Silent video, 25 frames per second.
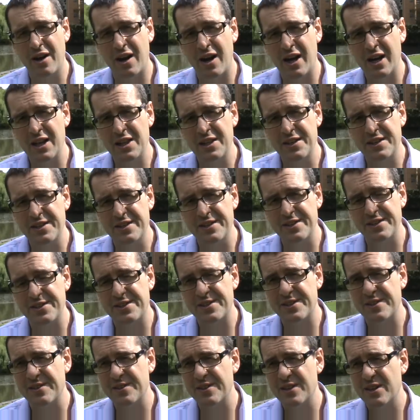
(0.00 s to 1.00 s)

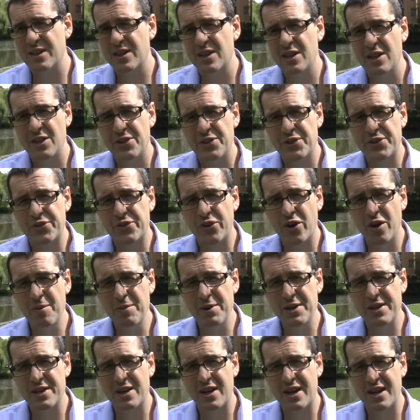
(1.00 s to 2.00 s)
Islanders. The
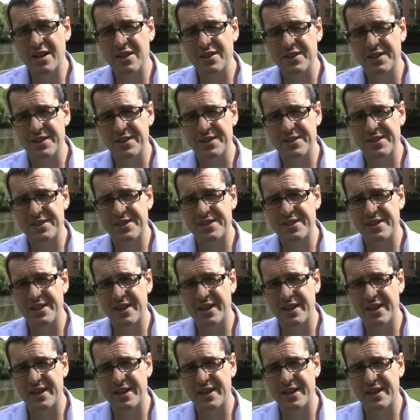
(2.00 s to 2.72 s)
Trobriand Islanders